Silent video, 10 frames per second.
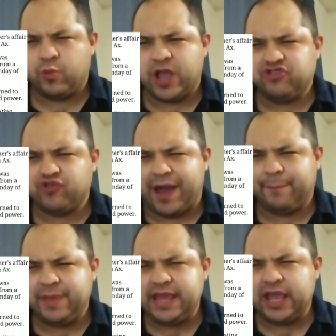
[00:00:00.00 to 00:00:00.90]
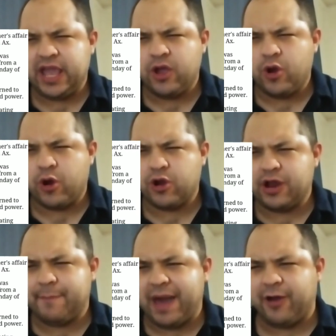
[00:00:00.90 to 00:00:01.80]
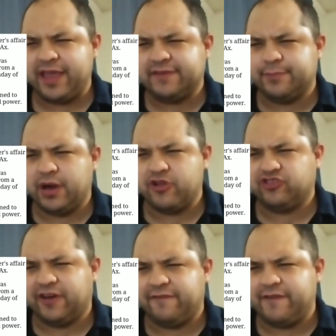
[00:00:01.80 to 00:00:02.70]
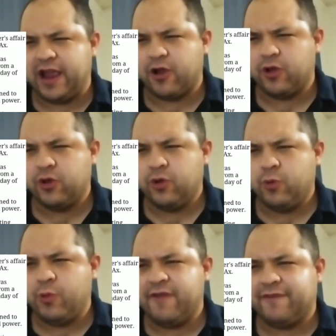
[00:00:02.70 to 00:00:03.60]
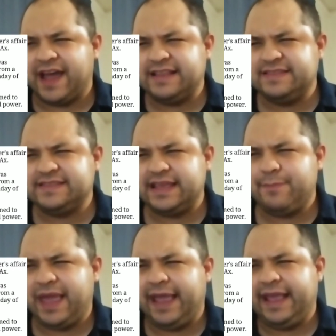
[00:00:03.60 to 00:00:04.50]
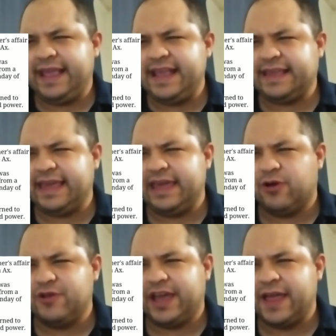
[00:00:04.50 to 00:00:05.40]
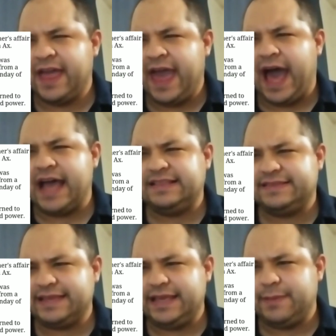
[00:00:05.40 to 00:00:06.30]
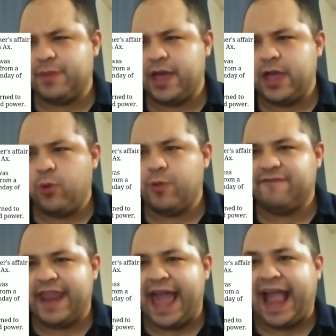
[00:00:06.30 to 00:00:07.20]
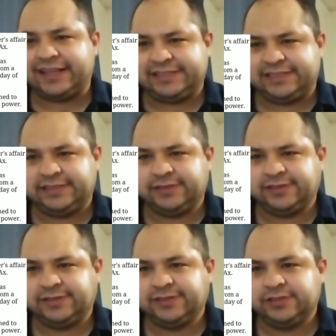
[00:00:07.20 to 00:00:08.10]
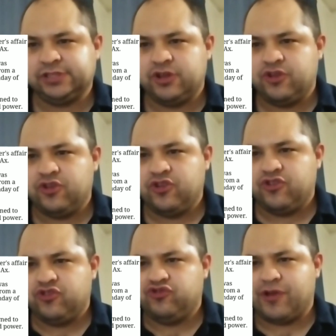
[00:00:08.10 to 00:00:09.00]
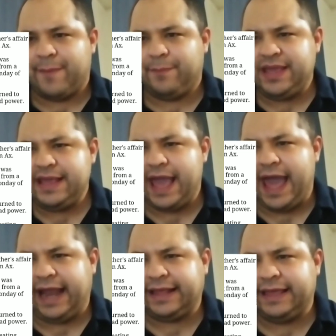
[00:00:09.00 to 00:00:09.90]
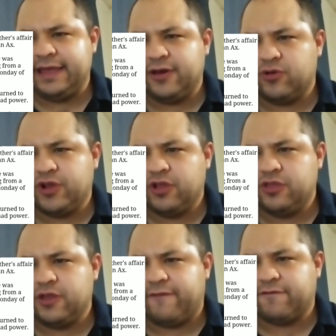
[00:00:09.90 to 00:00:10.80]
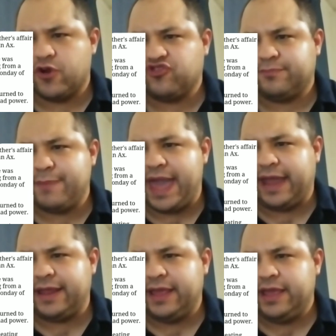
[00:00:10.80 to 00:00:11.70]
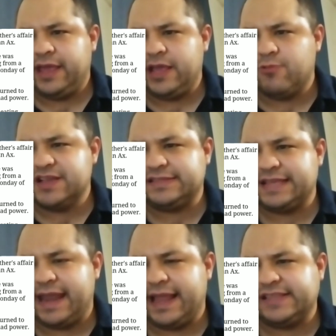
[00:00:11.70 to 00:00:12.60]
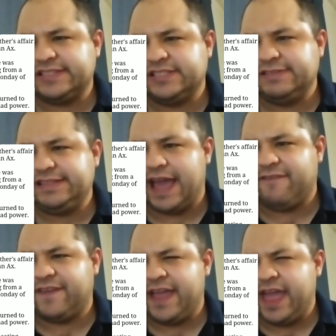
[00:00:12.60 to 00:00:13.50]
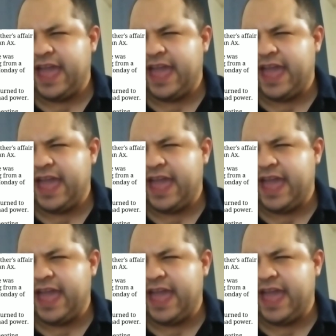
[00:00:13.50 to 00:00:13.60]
When Drami heard about his mother's affair with Adim, he killed Adim with an axe. Drami had killed the first man. He was sentenced to death